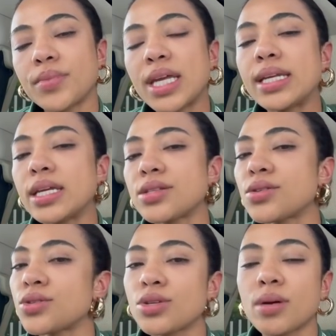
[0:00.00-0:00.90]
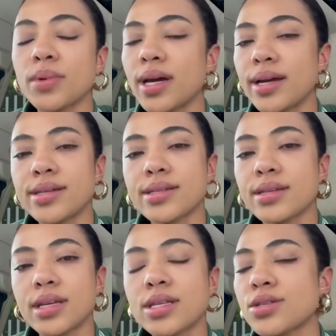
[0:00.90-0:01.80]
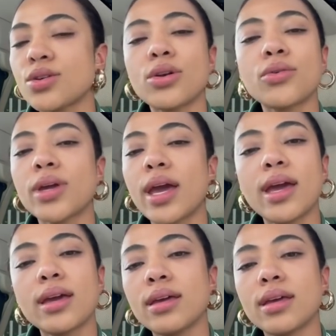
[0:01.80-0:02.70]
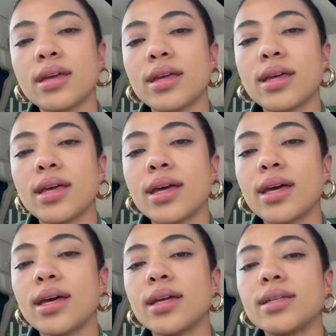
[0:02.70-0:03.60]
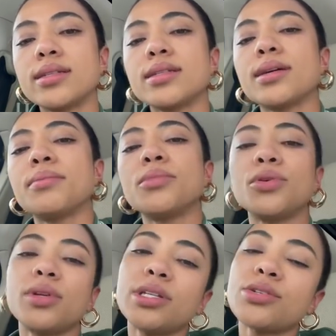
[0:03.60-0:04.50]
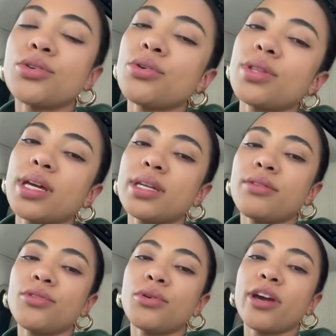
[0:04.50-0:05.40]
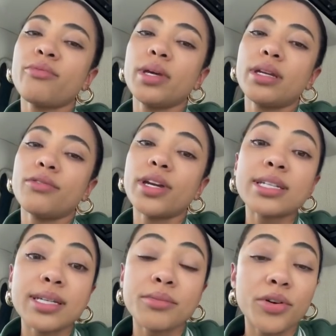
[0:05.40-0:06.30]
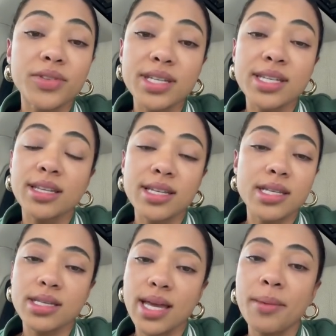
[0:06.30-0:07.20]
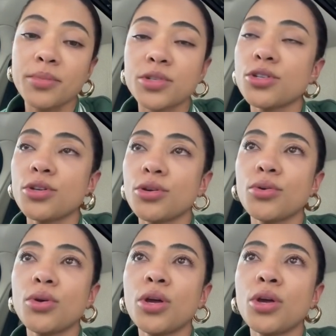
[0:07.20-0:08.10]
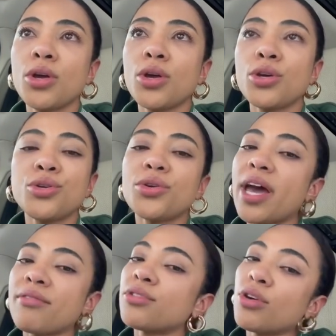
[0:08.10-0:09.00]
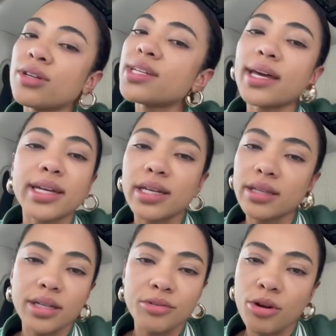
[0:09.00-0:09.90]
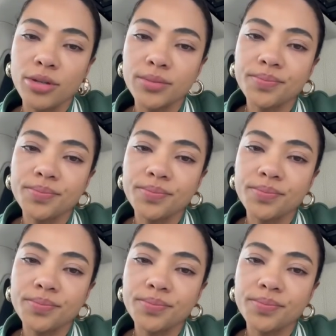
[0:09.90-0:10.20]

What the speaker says: It needs to stop, guys. It's not okay. And you need to know that if you have been a victim of this and this has happened to you, you have not done anything wrong.